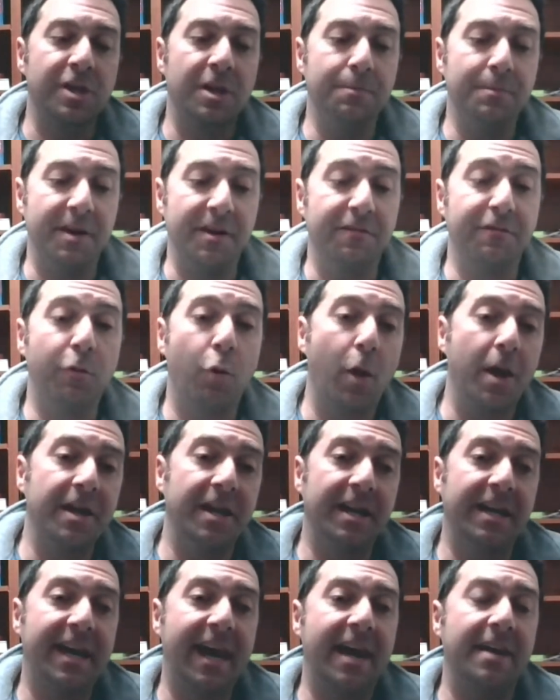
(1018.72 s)
can be
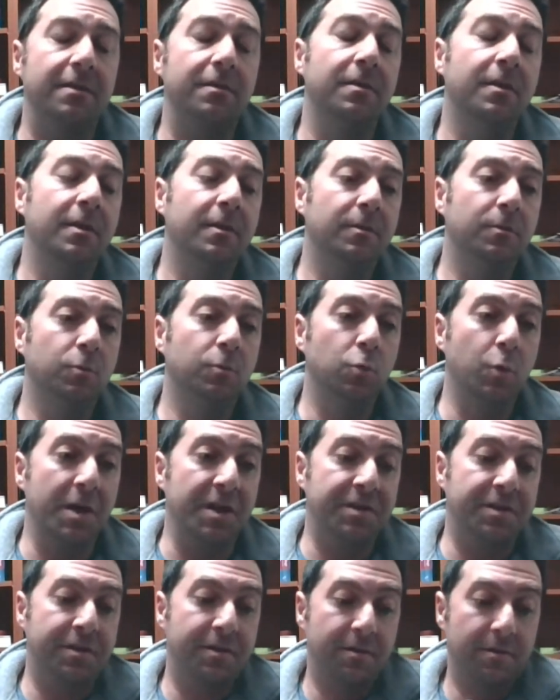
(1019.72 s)
avoided, again,
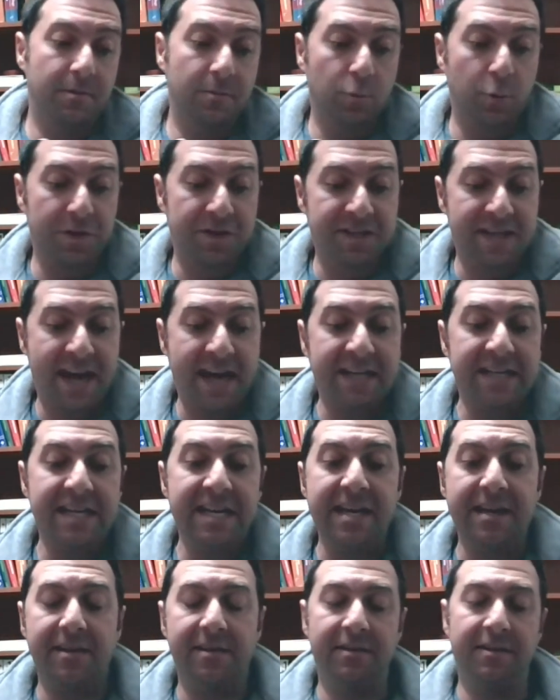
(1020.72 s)
with
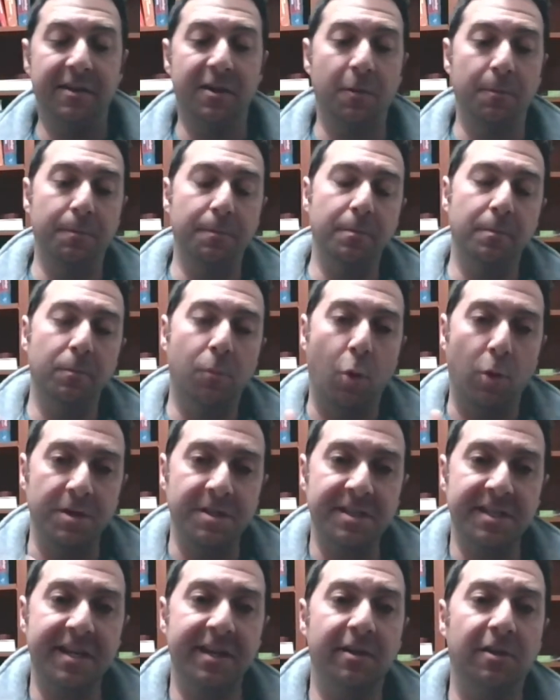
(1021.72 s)
technique, more
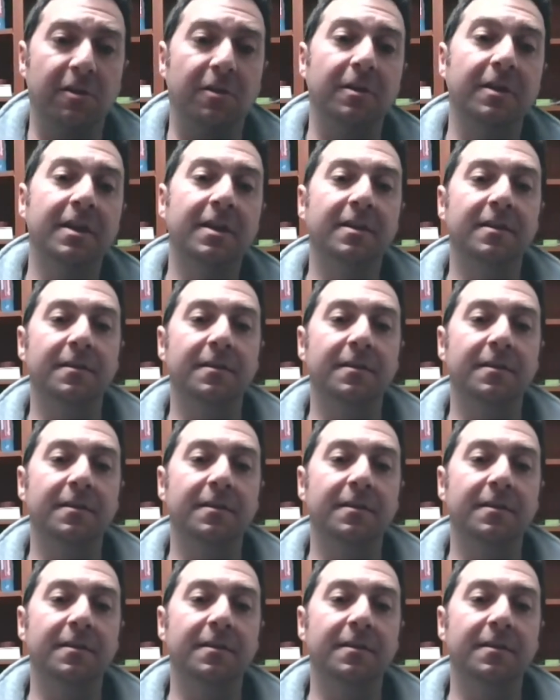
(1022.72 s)
skill,